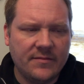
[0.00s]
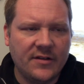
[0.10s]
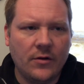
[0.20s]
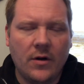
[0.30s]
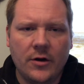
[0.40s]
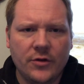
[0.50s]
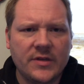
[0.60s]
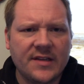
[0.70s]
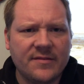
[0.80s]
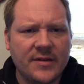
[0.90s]
So our New
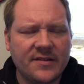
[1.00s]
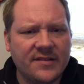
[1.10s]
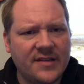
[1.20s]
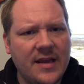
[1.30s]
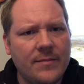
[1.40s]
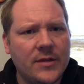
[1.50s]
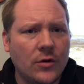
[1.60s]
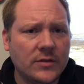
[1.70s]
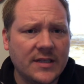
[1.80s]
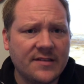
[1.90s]
Testament is the same, the
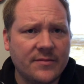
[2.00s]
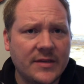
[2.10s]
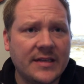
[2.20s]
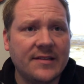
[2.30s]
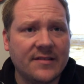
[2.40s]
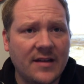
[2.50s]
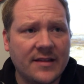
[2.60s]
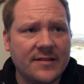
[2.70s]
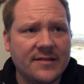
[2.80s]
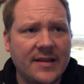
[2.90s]
Old Testament is
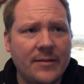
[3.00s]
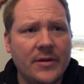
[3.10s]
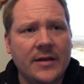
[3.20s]
not the same.